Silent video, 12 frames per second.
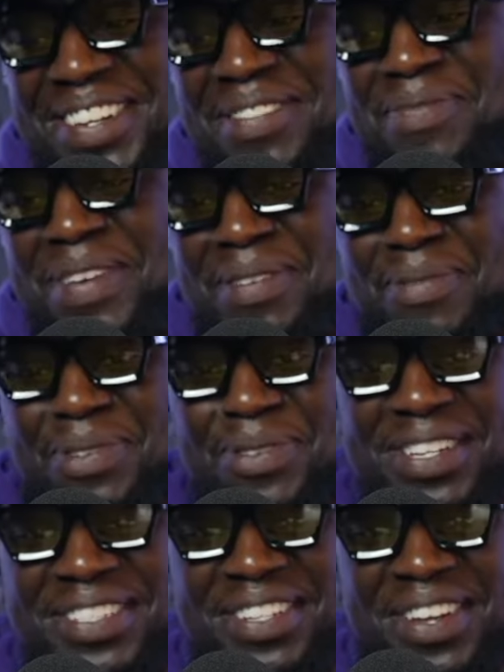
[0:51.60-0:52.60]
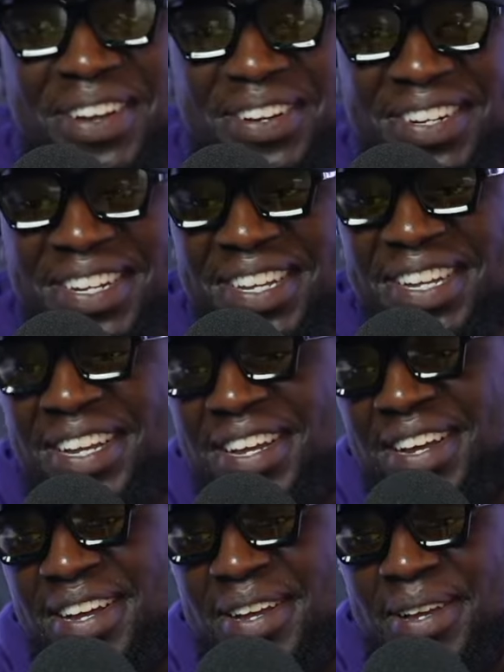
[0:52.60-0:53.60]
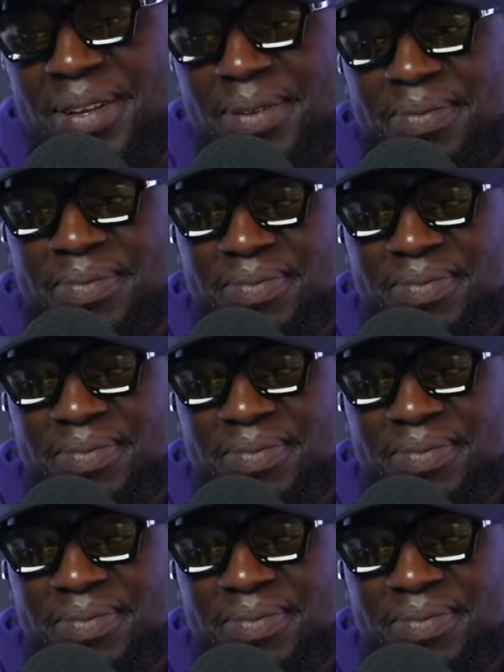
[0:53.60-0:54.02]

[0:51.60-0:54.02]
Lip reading: man, where do I start? My